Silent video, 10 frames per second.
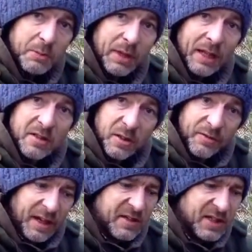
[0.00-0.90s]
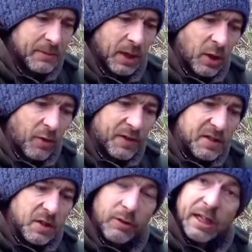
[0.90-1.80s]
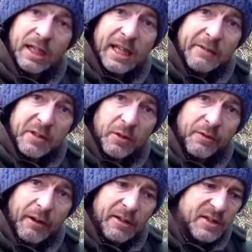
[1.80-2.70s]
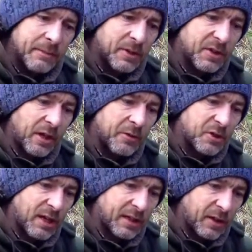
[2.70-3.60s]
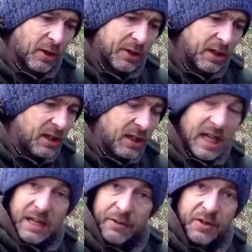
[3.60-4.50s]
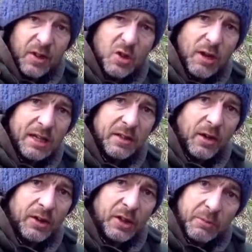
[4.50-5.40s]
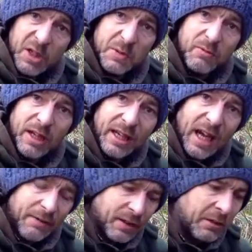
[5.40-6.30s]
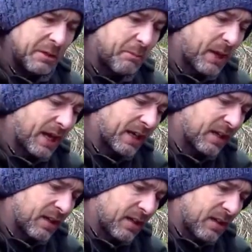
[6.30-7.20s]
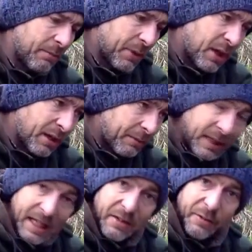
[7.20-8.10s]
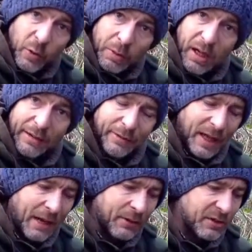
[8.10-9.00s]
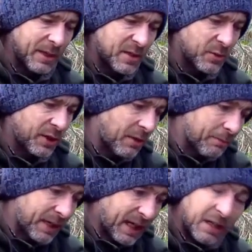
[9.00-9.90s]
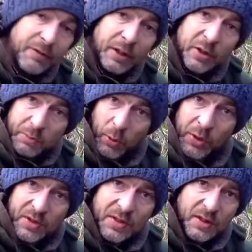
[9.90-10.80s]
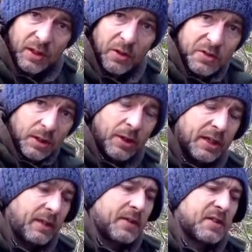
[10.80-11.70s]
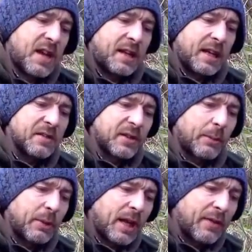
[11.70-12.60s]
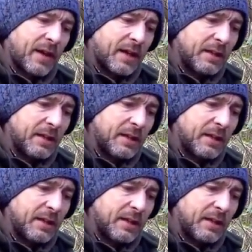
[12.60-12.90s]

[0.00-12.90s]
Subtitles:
plants that look very similar. A lot of these green leaves look very similar to the untrained eye, even to the trained eye, and you must be really careful when you pick per leaf or per flower to make sure you don't pick anything that's poisonous that looks like it, that's sat next to the plant there.